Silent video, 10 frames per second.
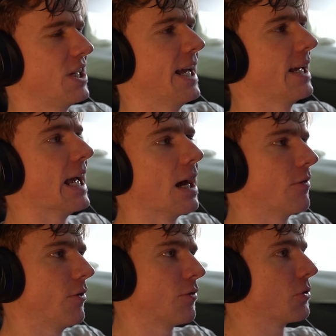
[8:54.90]
yeah, yeah,
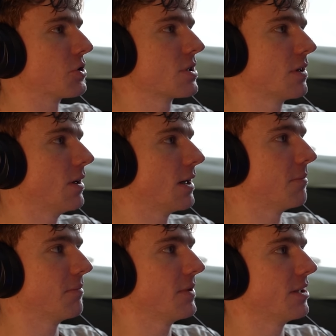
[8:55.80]
of course.
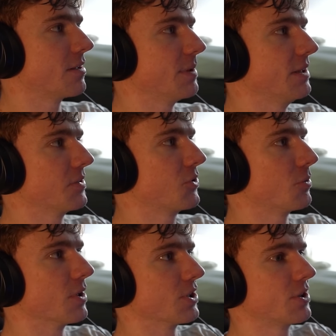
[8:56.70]
Um, there's been too
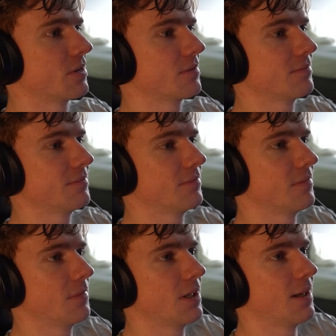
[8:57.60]
much
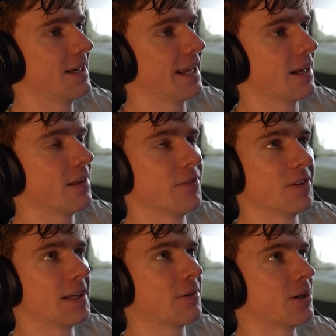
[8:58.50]
uh,
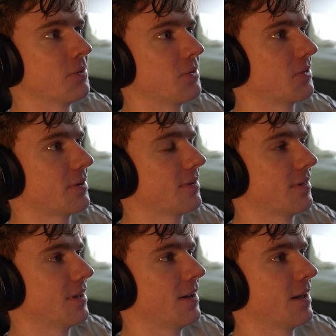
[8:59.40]
negativity around
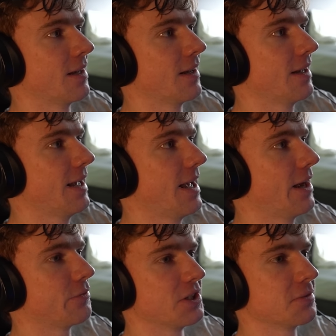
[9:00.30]
uh,
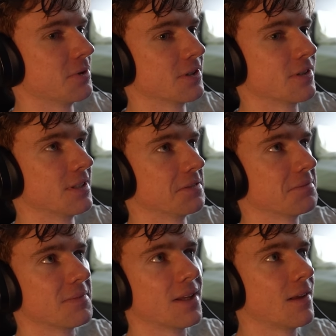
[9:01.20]
F1 esports and
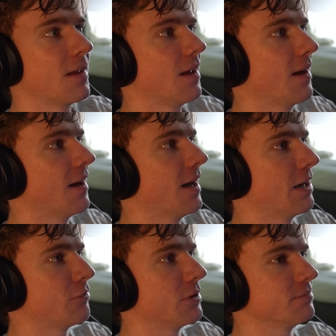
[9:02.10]

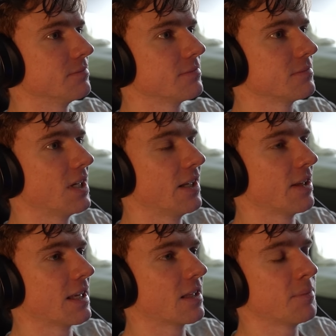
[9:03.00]
uh, F1. I
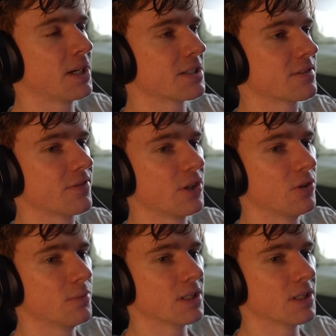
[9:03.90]
think in the past few